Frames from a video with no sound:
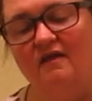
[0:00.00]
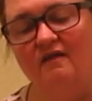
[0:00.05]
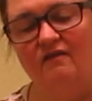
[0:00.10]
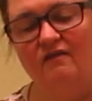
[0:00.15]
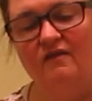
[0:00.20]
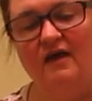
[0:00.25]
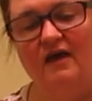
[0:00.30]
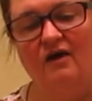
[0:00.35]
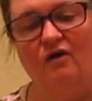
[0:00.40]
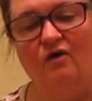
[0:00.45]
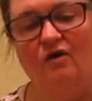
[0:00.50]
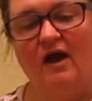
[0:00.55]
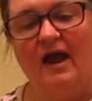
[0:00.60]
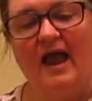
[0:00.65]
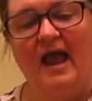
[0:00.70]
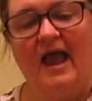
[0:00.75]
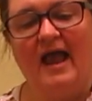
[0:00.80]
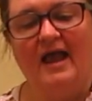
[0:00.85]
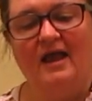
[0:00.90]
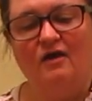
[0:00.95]
they're
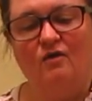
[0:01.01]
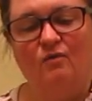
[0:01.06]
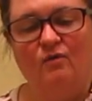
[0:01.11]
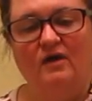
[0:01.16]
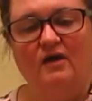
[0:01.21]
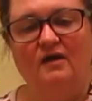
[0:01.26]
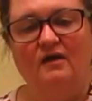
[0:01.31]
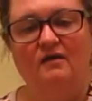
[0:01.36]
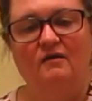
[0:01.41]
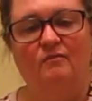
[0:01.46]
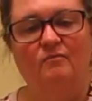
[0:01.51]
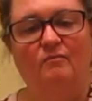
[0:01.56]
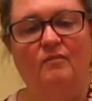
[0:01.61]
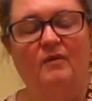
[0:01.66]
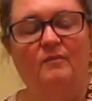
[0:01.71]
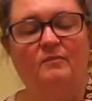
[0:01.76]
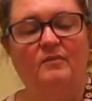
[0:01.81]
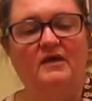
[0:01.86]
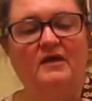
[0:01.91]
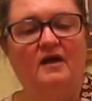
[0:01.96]
angry,
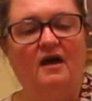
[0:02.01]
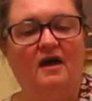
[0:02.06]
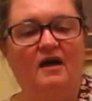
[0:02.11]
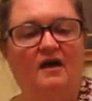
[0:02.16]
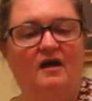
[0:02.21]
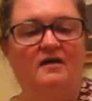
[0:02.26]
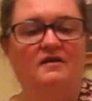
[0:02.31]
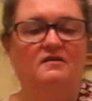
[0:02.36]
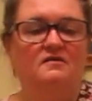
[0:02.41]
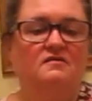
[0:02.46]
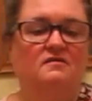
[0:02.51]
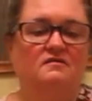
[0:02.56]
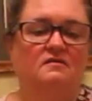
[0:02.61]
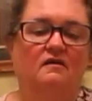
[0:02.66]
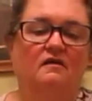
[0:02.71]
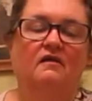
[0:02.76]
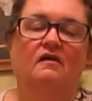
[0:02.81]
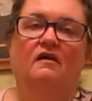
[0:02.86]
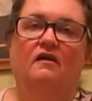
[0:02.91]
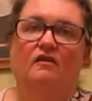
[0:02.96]
but because
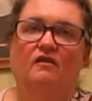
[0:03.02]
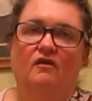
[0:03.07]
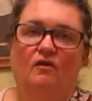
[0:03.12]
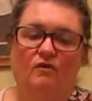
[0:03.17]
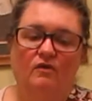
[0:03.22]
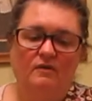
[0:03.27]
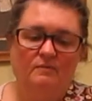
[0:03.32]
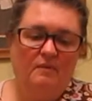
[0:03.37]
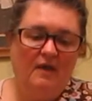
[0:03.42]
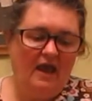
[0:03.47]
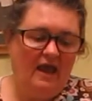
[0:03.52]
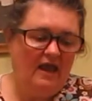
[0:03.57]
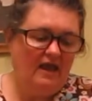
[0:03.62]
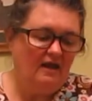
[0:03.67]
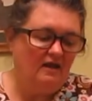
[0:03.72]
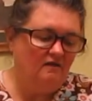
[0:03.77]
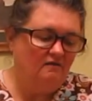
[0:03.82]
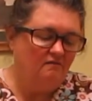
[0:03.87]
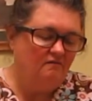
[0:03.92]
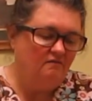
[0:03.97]
they're in
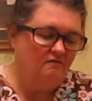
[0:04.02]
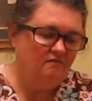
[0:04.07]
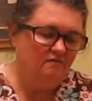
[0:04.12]
pain.